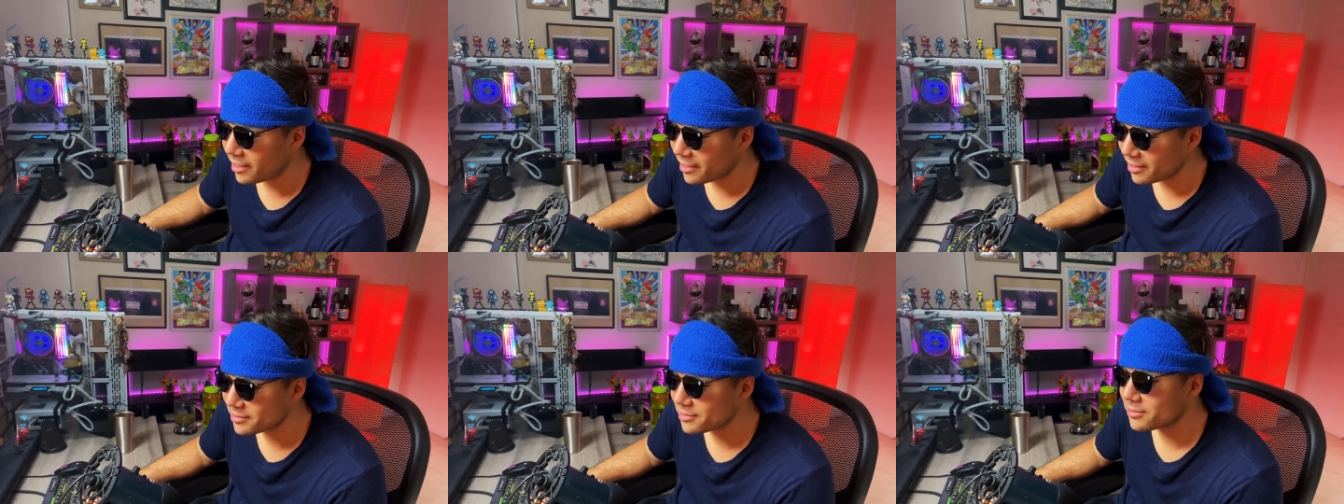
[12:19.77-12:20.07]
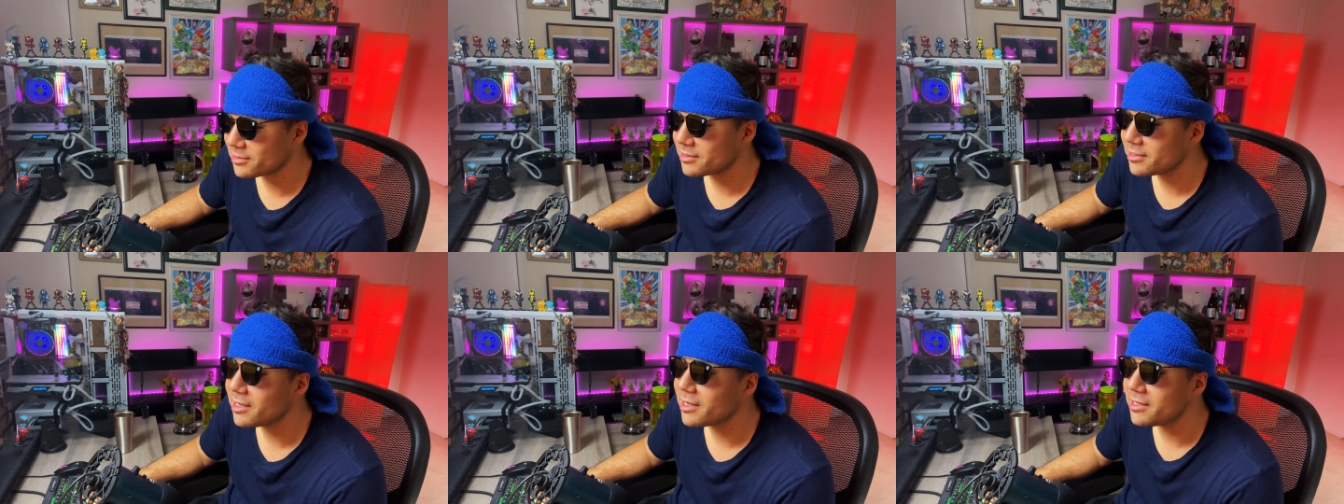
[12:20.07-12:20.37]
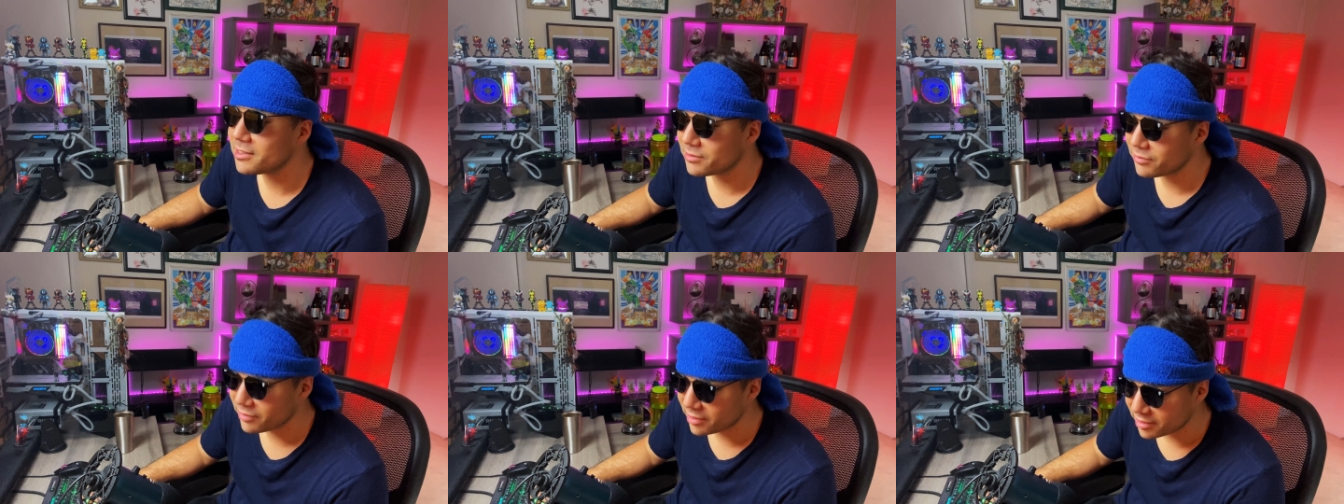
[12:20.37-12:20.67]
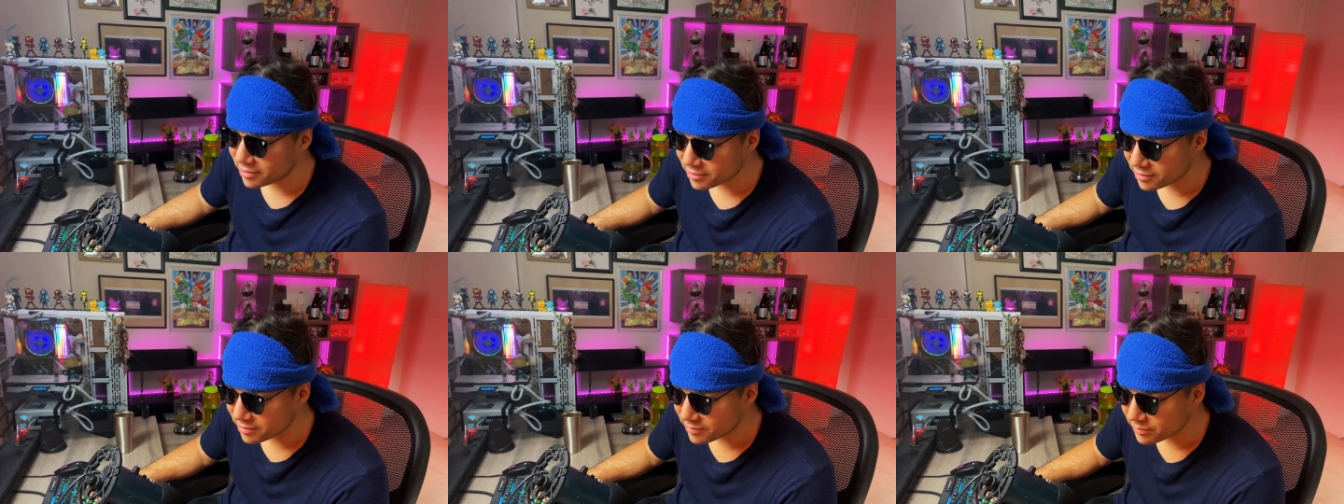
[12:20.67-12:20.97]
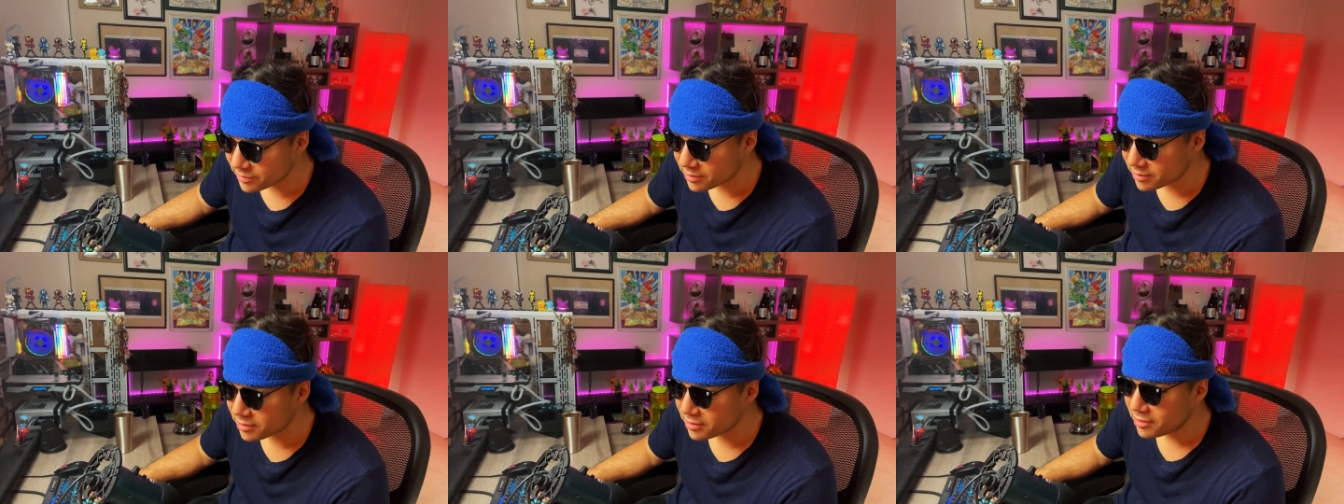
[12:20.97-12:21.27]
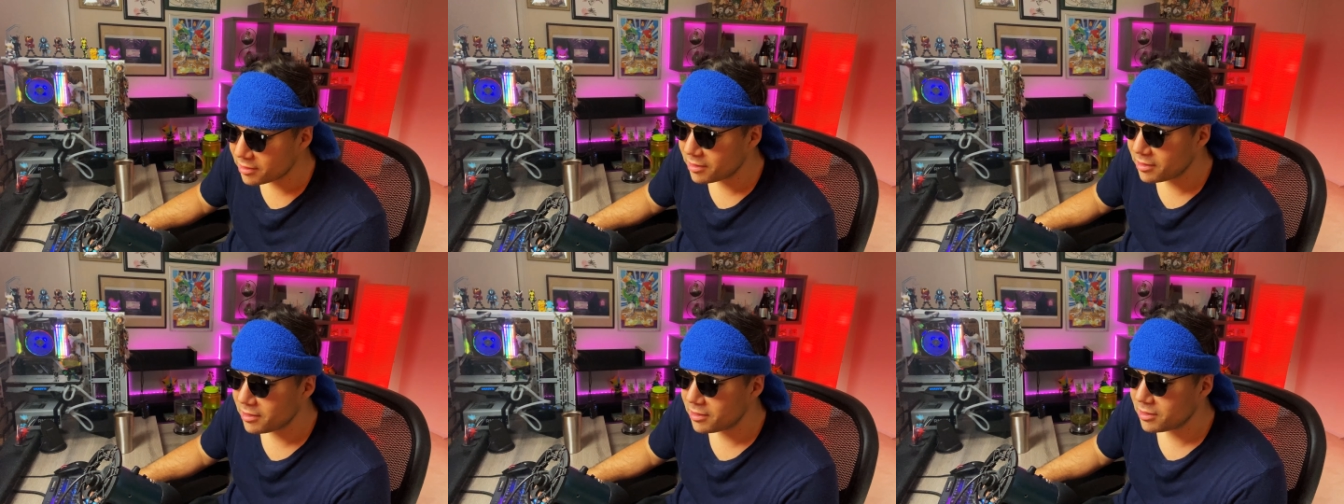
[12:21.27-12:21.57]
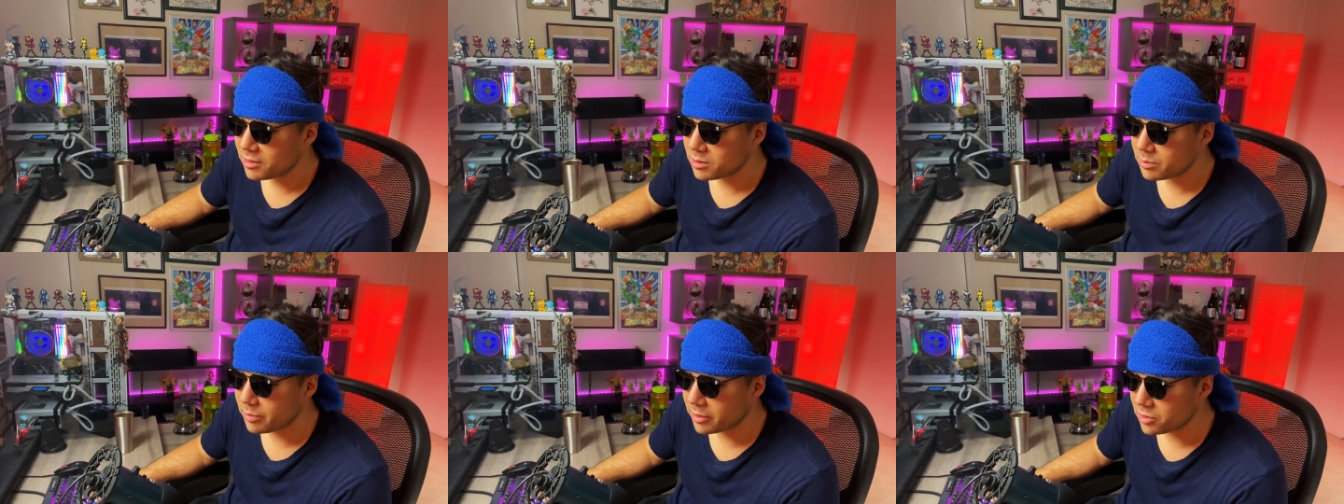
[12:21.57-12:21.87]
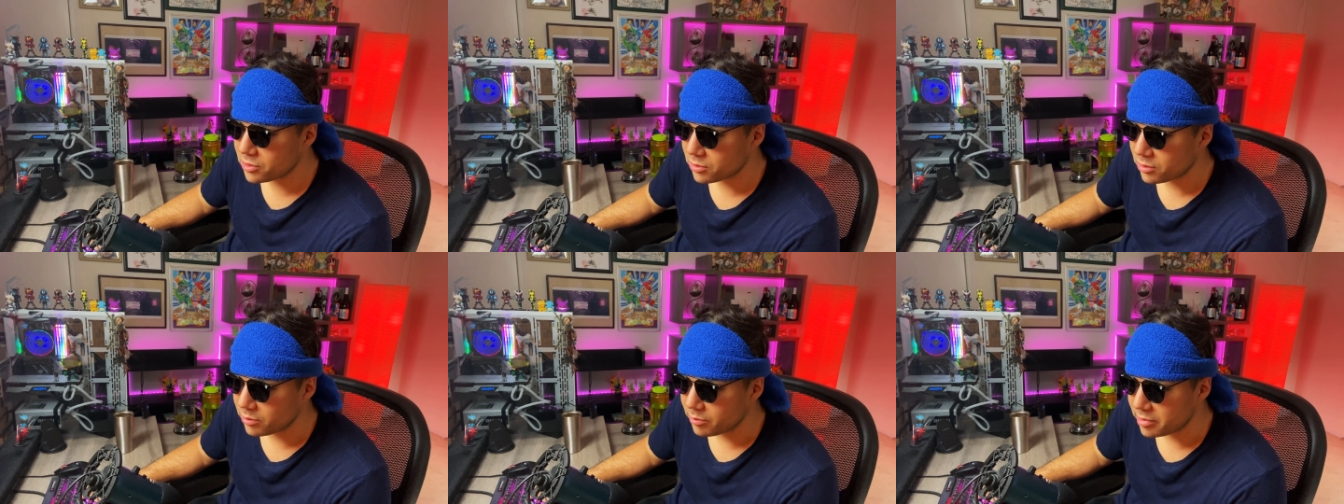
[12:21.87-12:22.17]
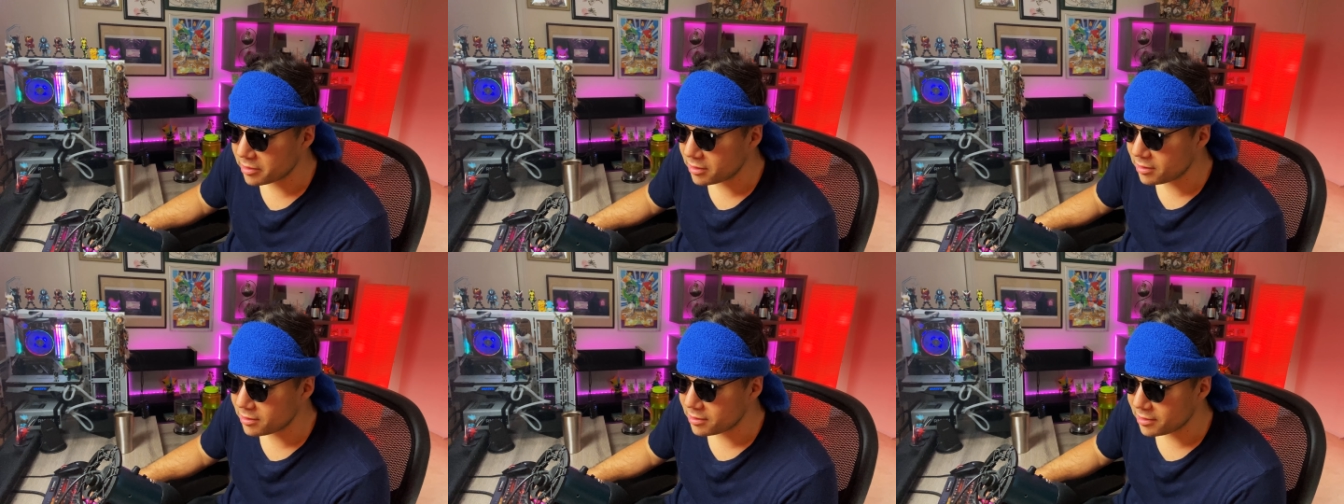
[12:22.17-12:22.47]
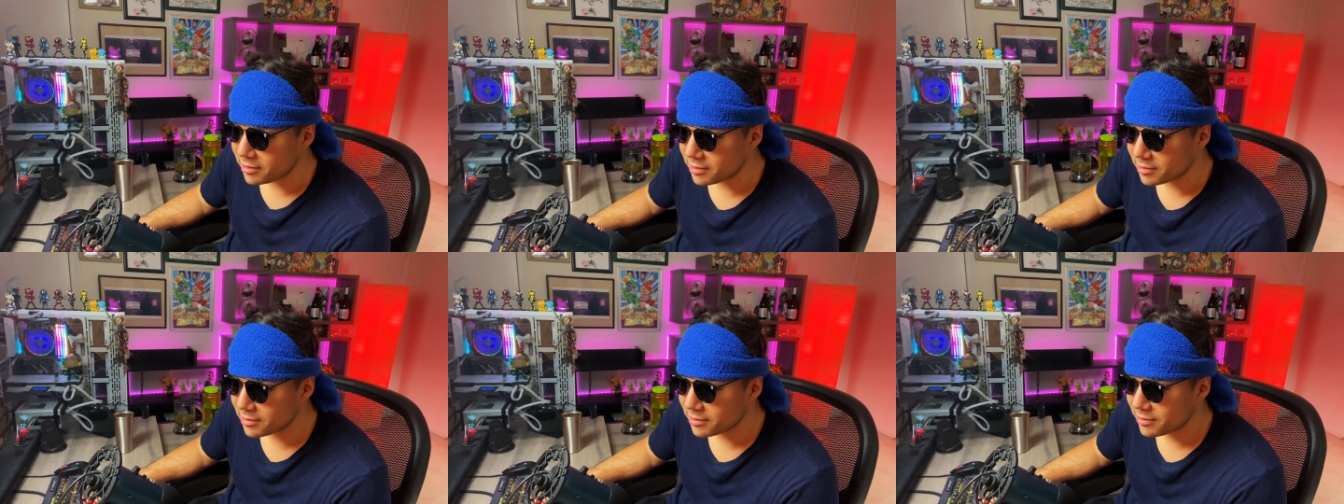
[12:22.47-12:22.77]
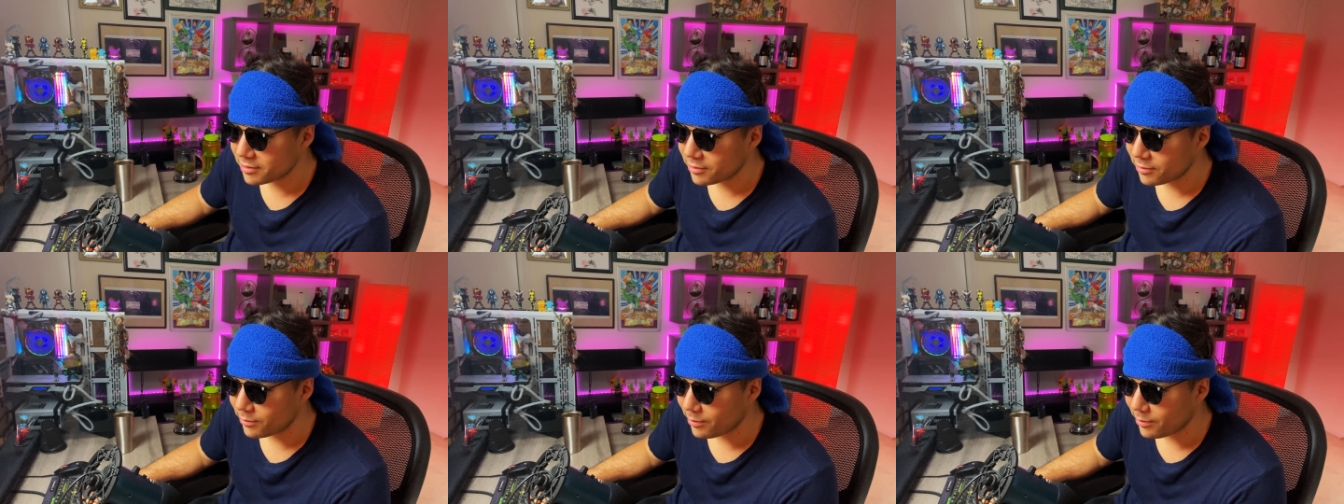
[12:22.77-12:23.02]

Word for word: exorcise phantoms special abilities.